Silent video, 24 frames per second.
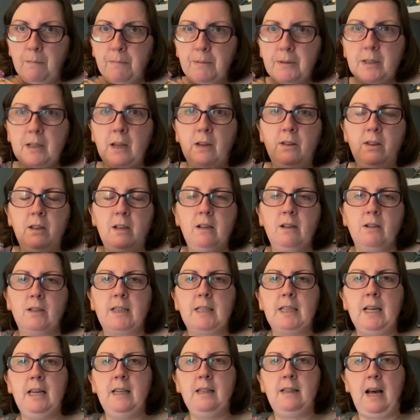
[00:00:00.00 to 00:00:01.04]
so that you'll
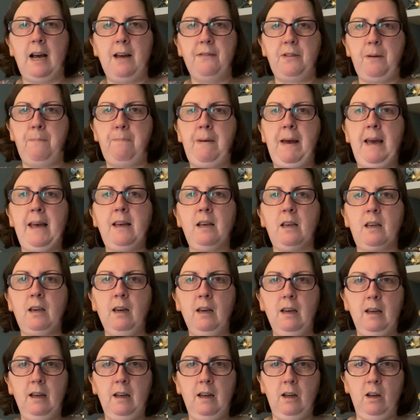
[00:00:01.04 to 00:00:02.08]
see that the pink,
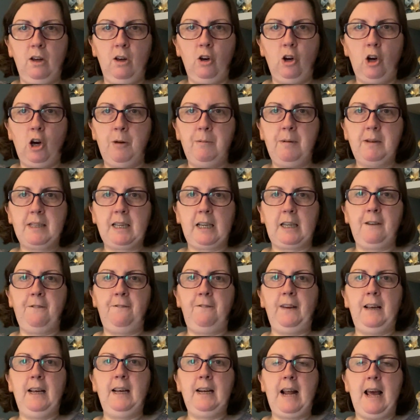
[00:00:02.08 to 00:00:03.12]
almost like a
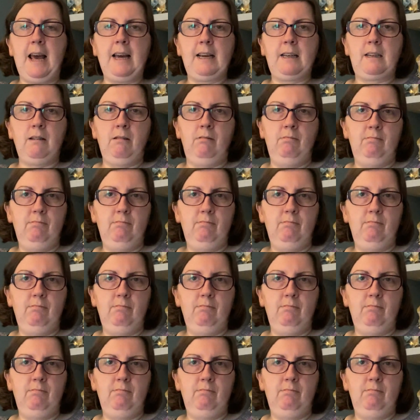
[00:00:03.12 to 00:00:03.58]
V-neck